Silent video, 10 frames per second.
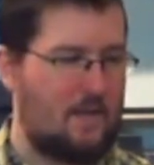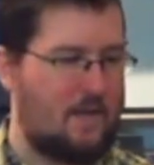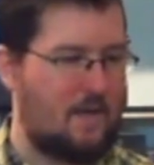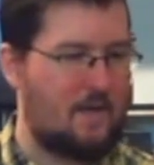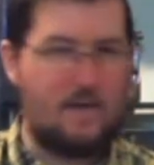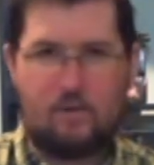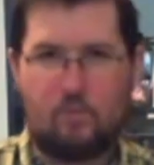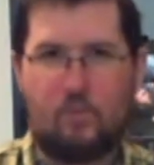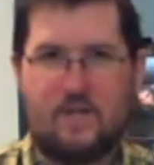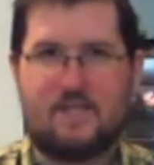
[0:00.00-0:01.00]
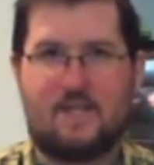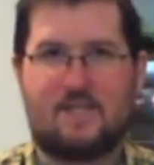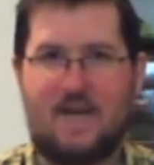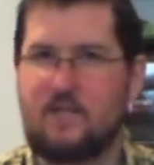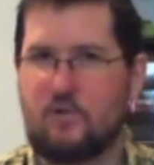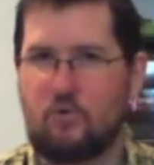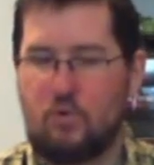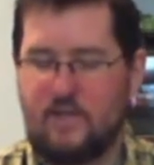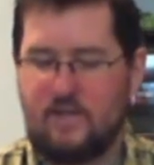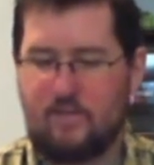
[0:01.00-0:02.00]
And I know one of the sets has a
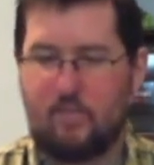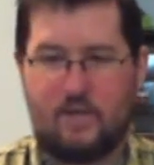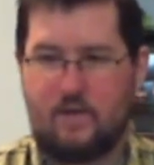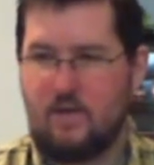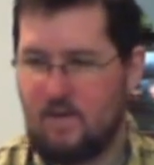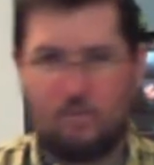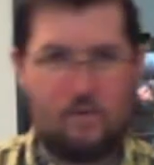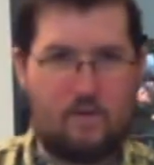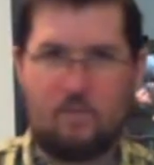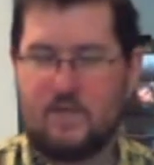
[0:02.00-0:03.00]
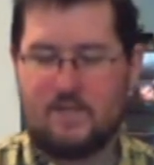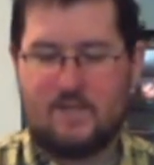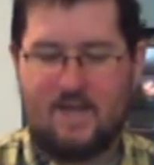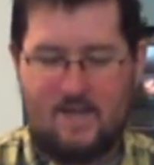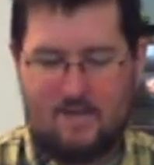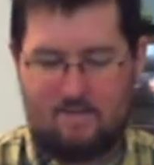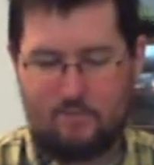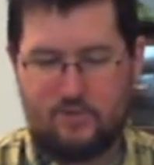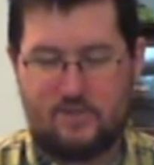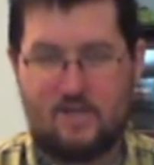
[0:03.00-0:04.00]
troll in it, but not one of the ones I have,
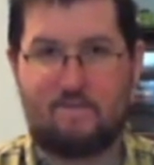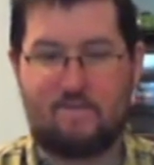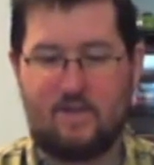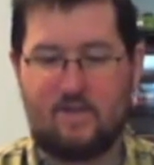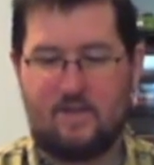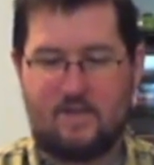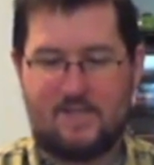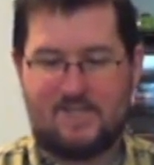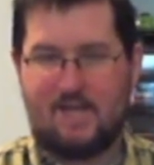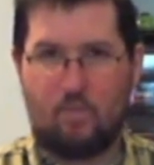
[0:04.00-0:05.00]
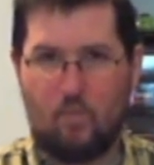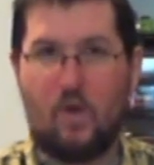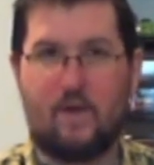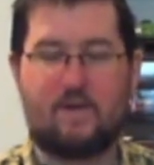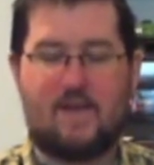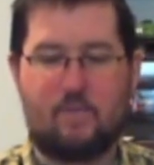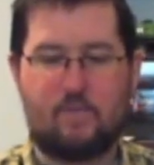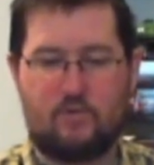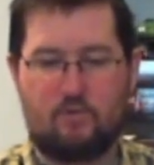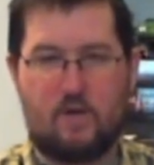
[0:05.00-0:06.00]
which is kind of funny that set 1 came
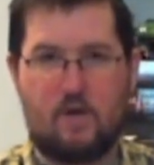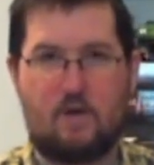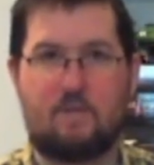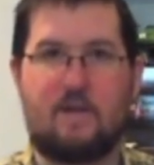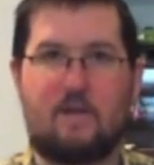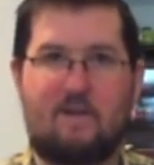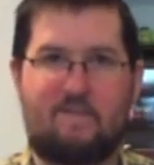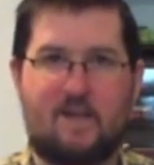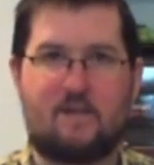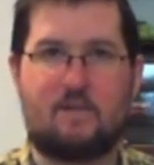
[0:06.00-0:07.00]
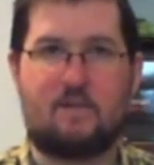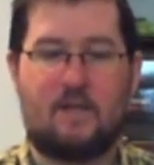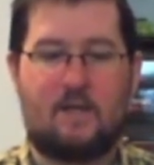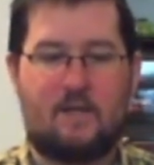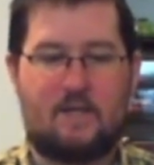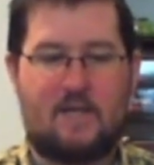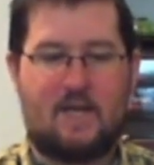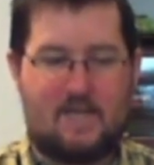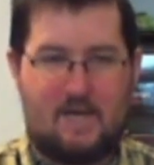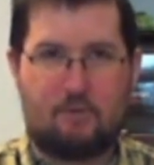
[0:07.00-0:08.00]
with a drink card that affected
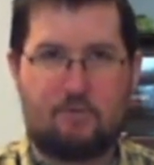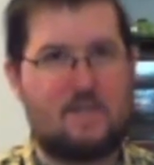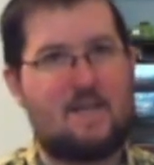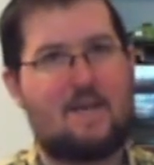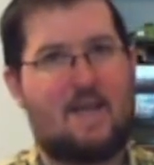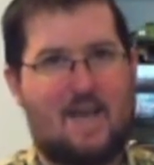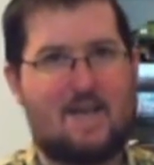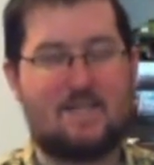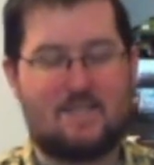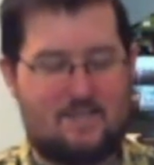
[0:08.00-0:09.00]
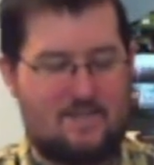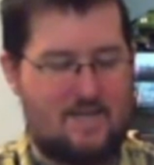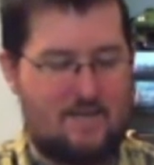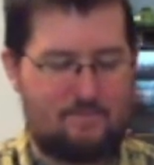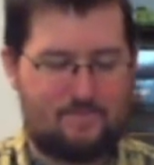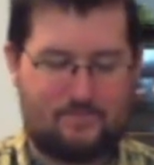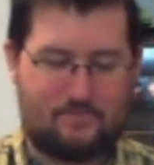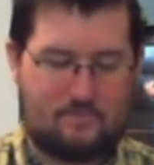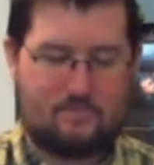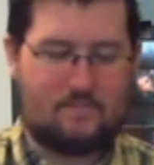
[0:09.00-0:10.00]
a character that hadn't existed yet.
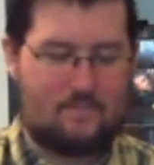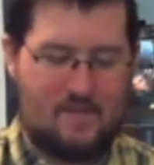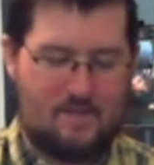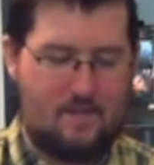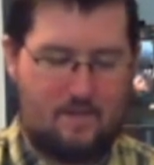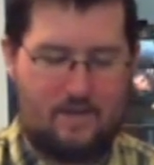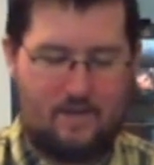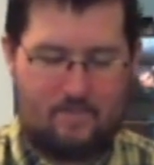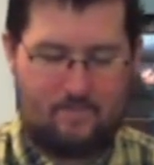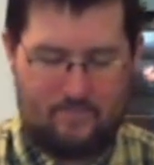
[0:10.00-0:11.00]
They thought ahead.